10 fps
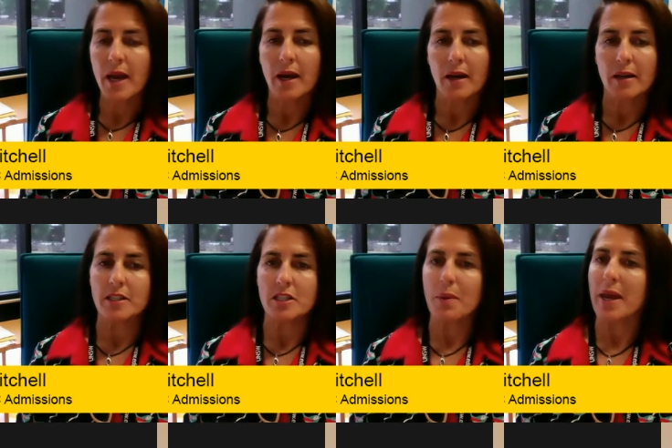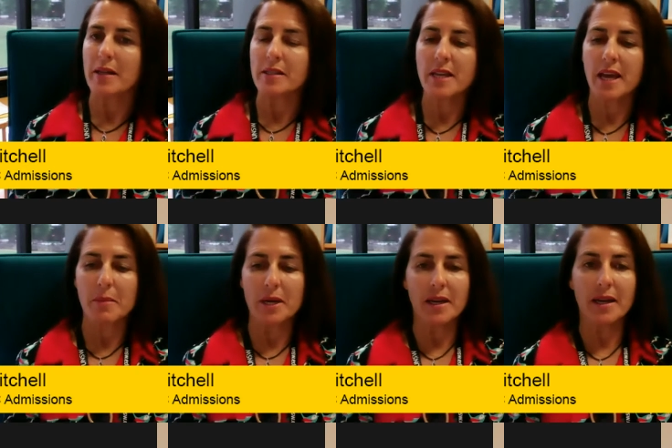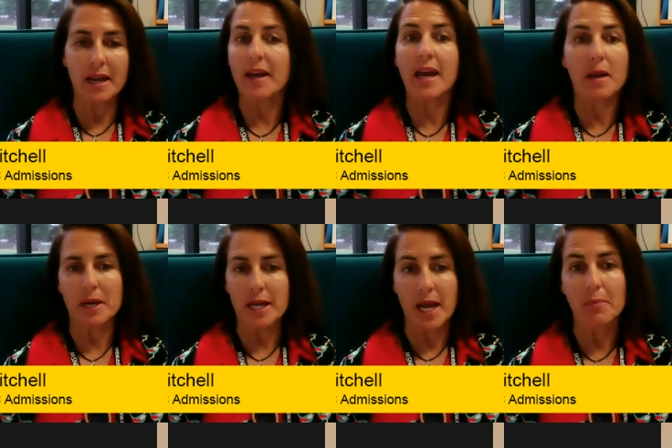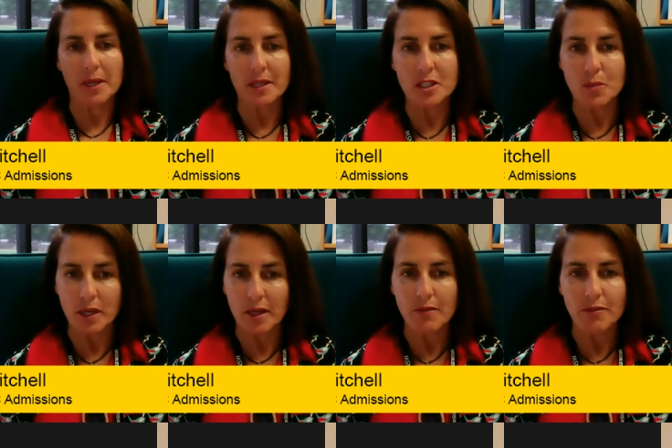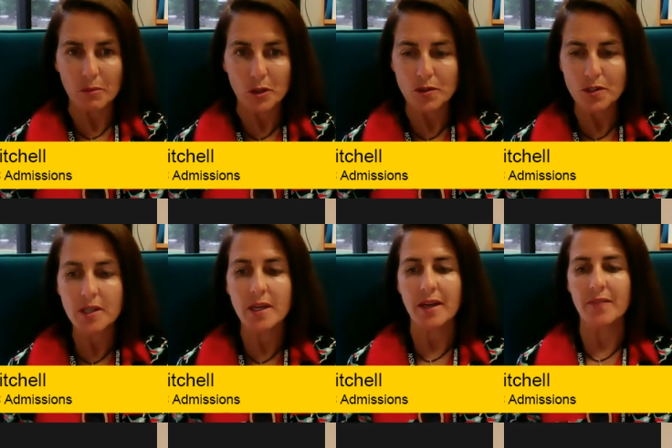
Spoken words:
It depends how many applicants we get for music and the